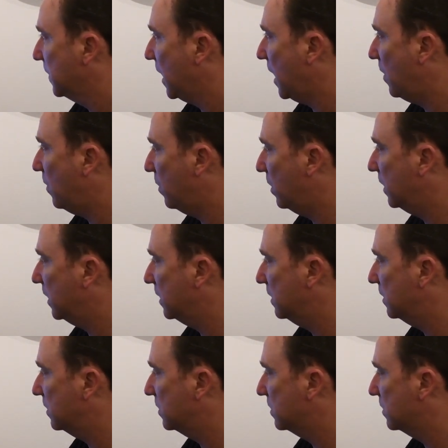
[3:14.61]
I wanted
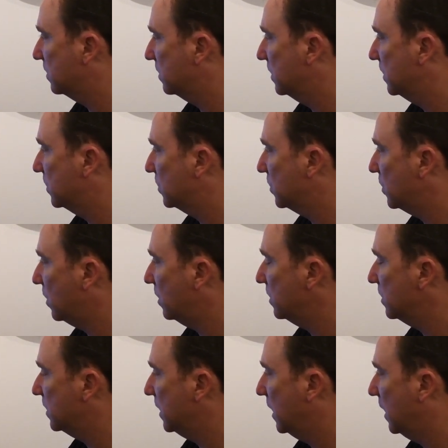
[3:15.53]
this
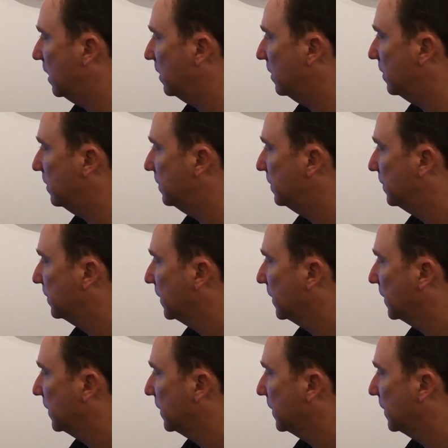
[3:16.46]
charging handle.